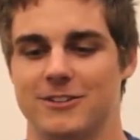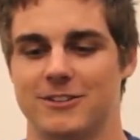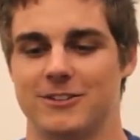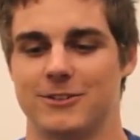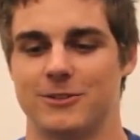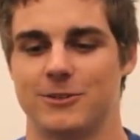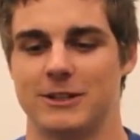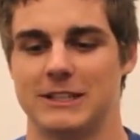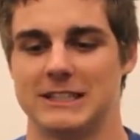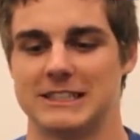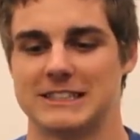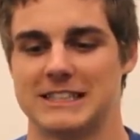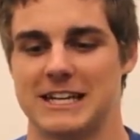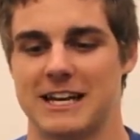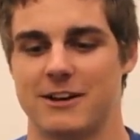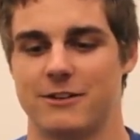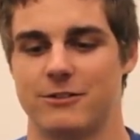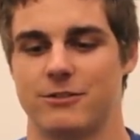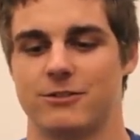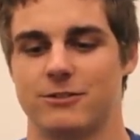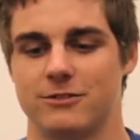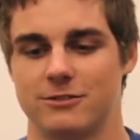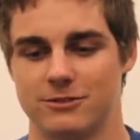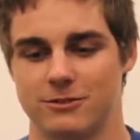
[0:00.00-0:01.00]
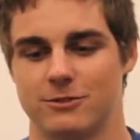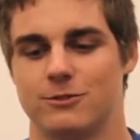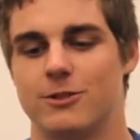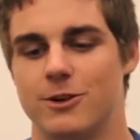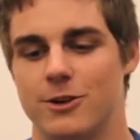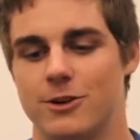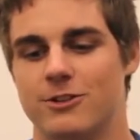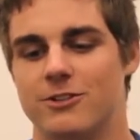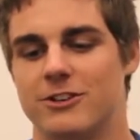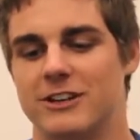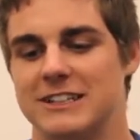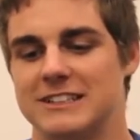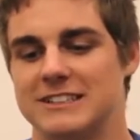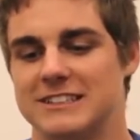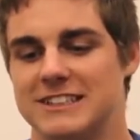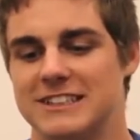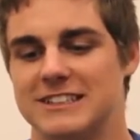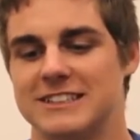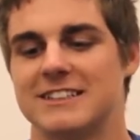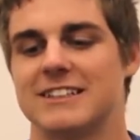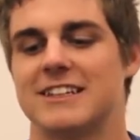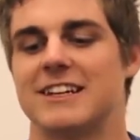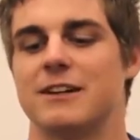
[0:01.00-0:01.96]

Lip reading: when it's kind of road race season,